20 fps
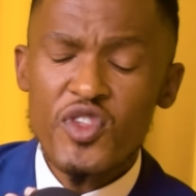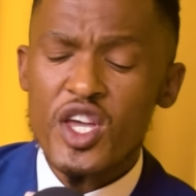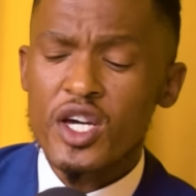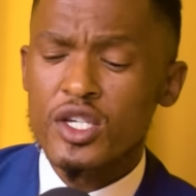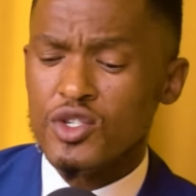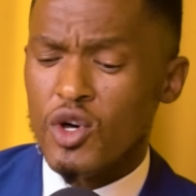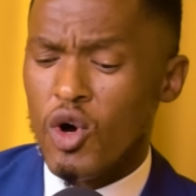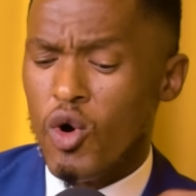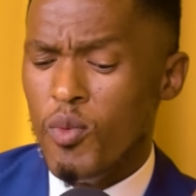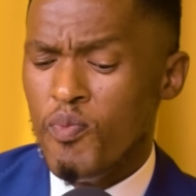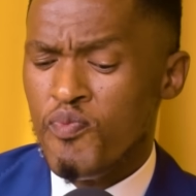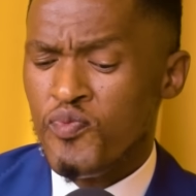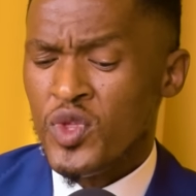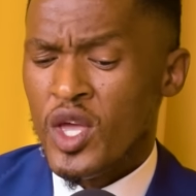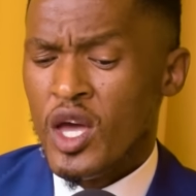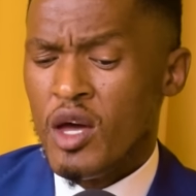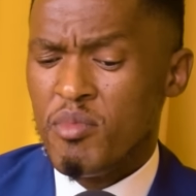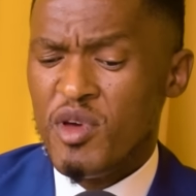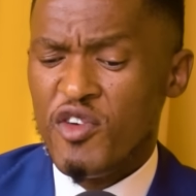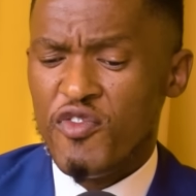So
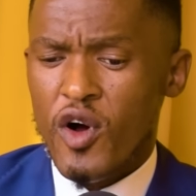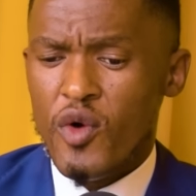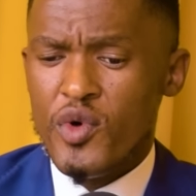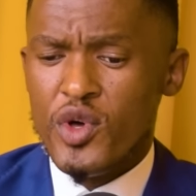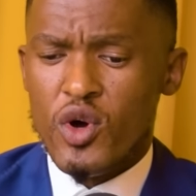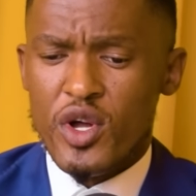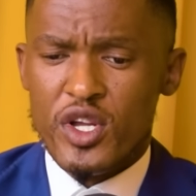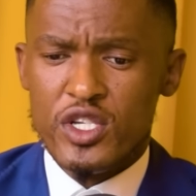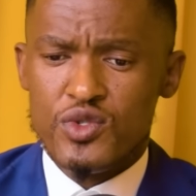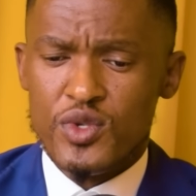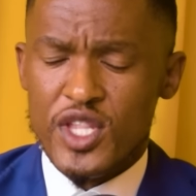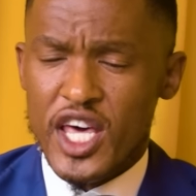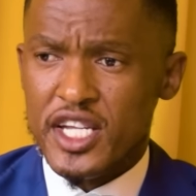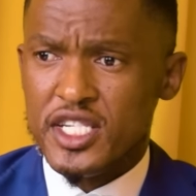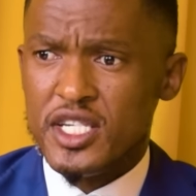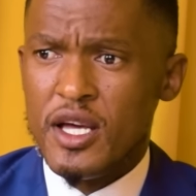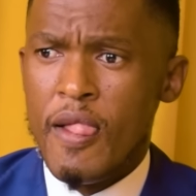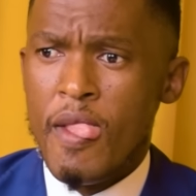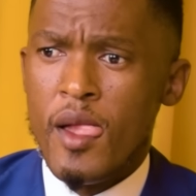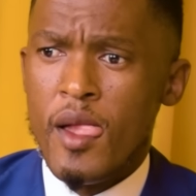before we got into that,
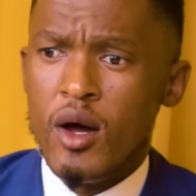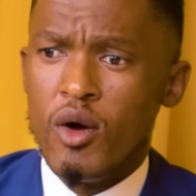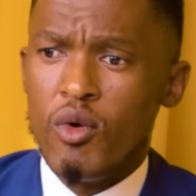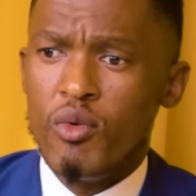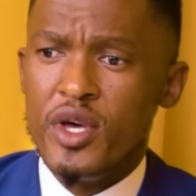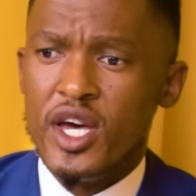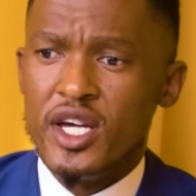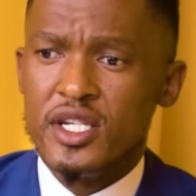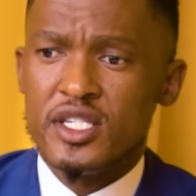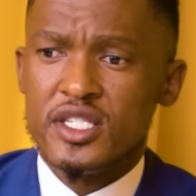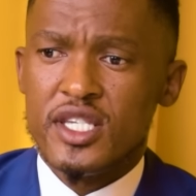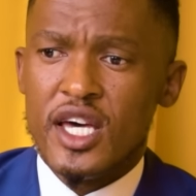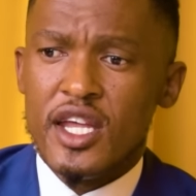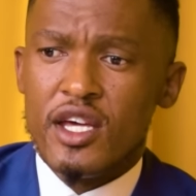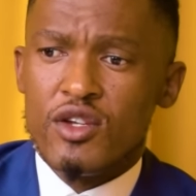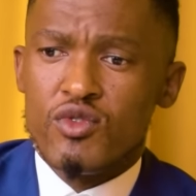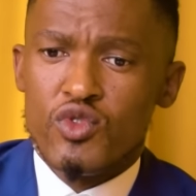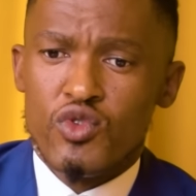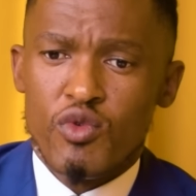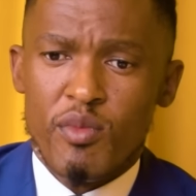we had
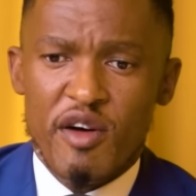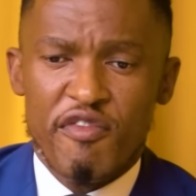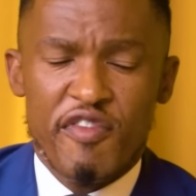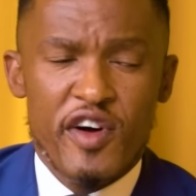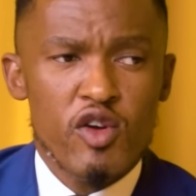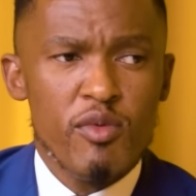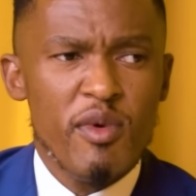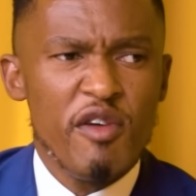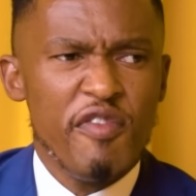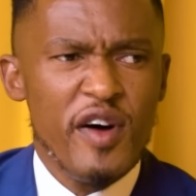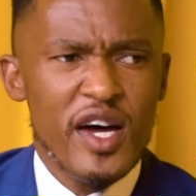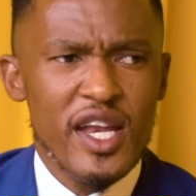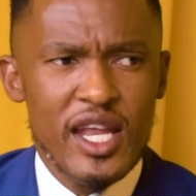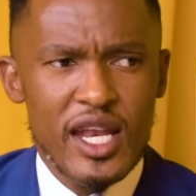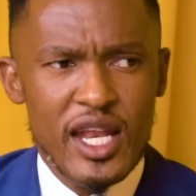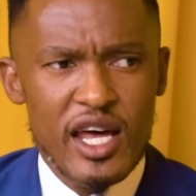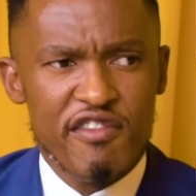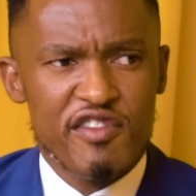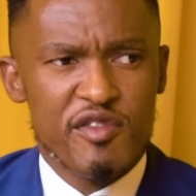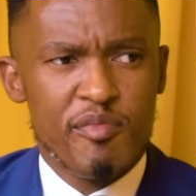decided to do Obafana. Obafana
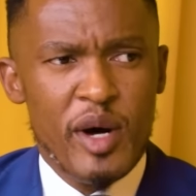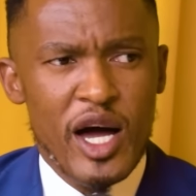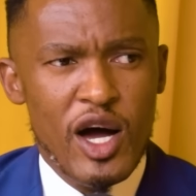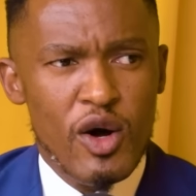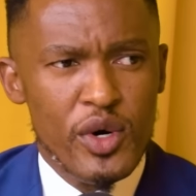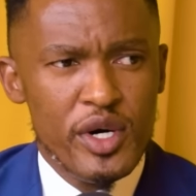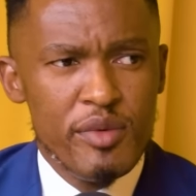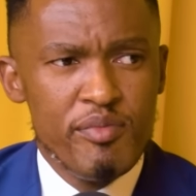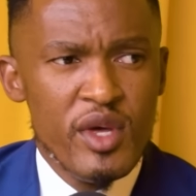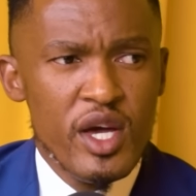loved power.